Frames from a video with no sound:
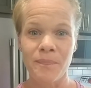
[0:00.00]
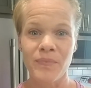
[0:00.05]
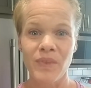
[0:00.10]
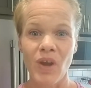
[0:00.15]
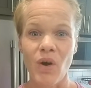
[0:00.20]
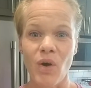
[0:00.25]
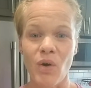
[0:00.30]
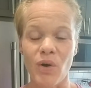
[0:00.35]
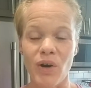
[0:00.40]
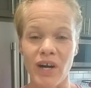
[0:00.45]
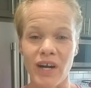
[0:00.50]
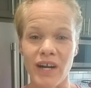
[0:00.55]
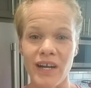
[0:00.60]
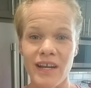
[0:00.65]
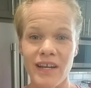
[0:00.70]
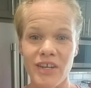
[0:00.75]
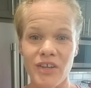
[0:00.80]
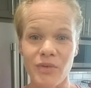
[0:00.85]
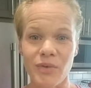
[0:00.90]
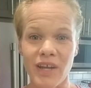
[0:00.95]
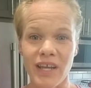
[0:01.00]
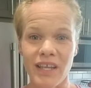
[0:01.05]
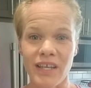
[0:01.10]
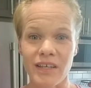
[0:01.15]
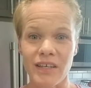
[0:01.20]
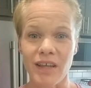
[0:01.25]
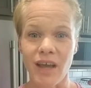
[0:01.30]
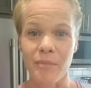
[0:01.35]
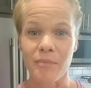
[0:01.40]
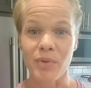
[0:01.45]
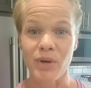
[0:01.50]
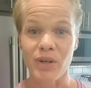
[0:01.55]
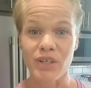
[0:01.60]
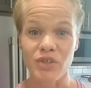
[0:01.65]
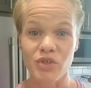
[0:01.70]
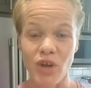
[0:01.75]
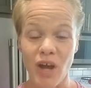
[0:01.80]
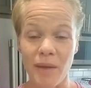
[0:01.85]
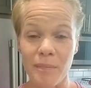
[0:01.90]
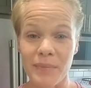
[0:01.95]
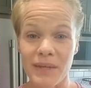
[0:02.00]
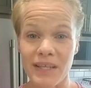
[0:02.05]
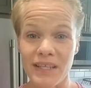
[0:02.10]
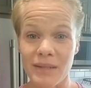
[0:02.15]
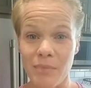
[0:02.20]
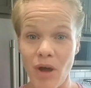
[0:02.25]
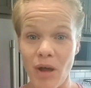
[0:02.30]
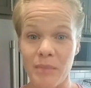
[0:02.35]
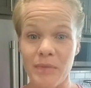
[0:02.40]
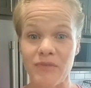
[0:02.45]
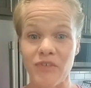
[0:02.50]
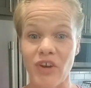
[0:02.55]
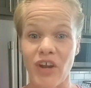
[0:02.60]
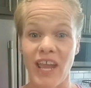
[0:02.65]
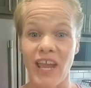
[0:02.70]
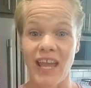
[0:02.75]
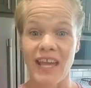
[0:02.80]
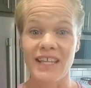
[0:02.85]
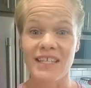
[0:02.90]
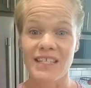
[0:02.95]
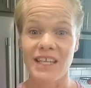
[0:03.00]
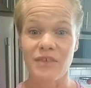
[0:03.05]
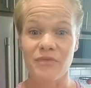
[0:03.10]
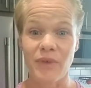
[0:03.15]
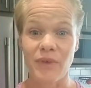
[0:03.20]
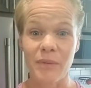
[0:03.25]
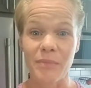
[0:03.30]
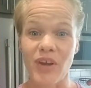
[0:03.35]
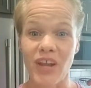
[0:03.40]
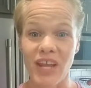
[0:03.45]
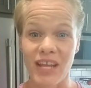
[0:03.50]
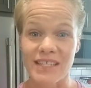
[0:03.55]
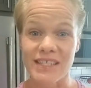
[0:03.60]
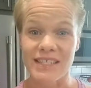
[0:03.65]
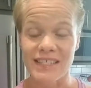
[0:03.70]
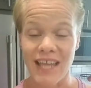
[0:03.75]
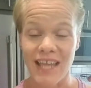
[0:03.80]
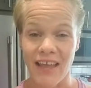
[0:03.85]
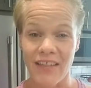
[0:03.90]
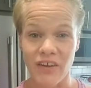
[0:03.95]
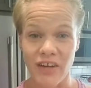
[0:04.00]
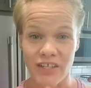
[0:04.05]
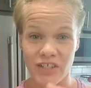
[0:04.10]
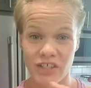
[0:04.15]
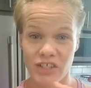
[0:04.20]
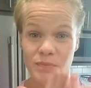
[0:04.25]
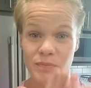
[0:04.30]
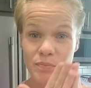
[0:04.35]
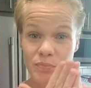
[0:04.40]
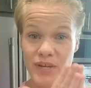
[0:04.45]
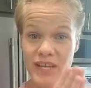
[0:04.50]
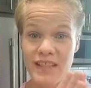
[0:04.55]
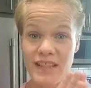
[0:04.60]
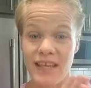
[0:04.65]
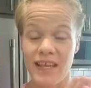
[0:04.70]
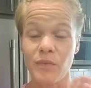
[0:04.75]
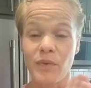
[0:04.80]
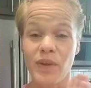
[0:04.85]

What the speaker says: or you can put a drop in the palm of your hand and rub your hands together and just breathe in.